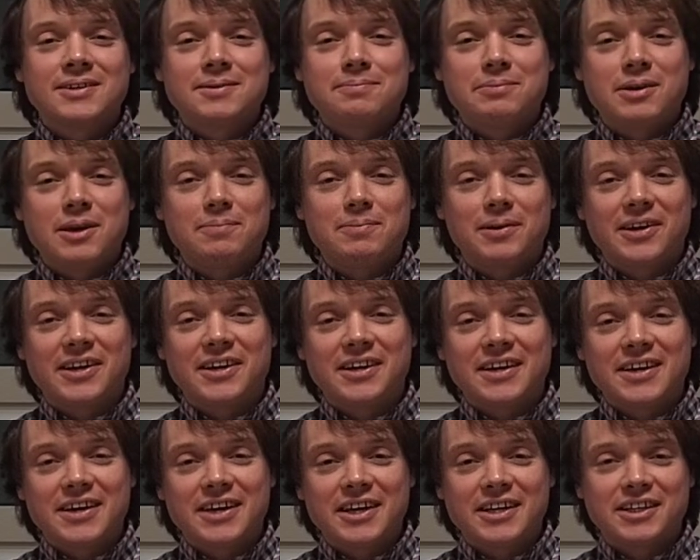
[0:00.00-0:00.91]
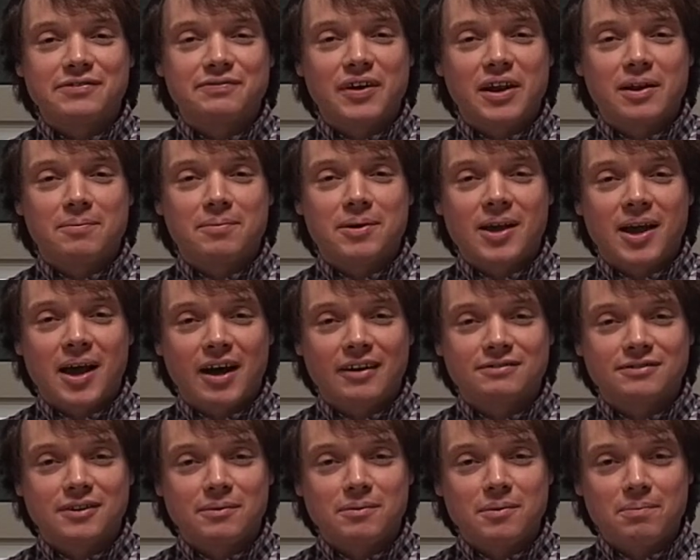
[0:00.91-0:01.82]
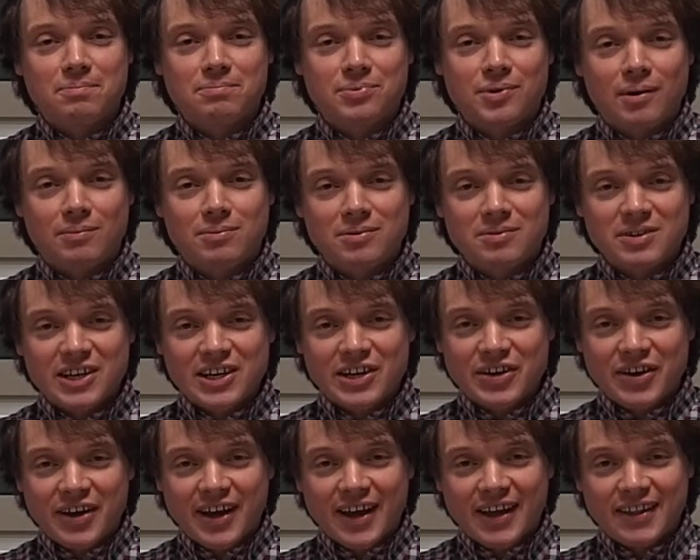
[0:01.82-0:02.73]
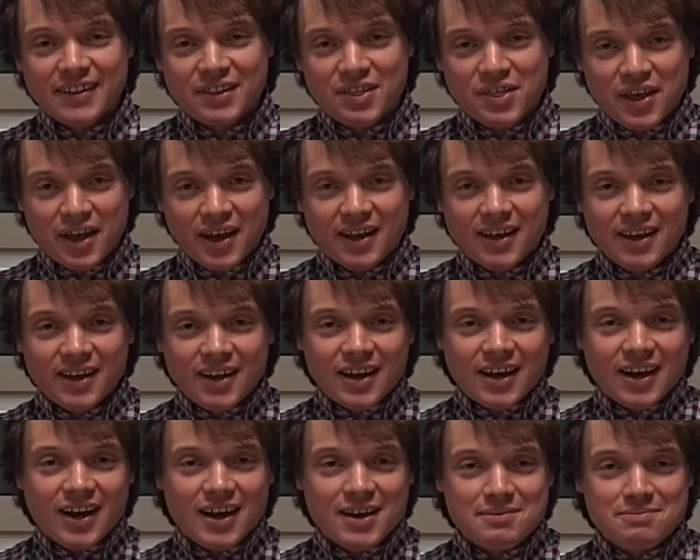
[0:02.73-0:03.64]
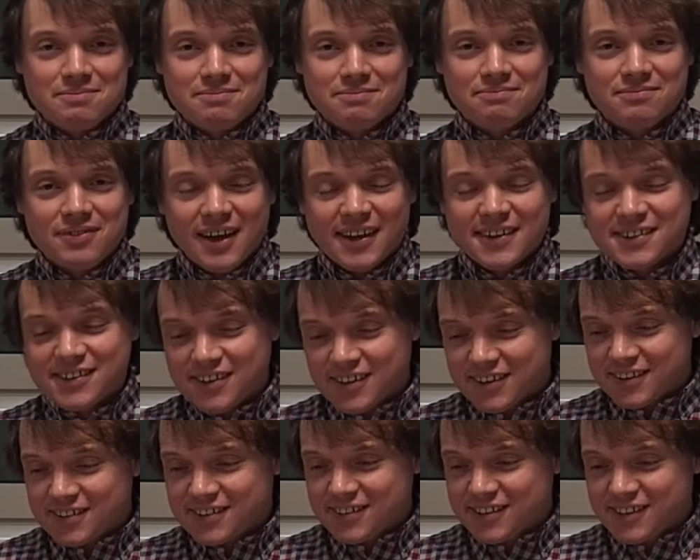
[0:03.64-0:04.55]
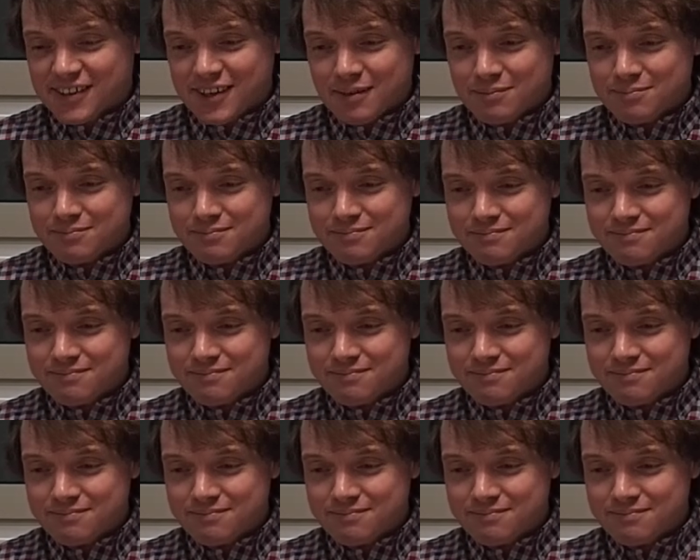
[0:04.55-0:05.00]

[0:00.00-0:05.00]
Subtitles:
people in a developing country would probably look at and think, that's just some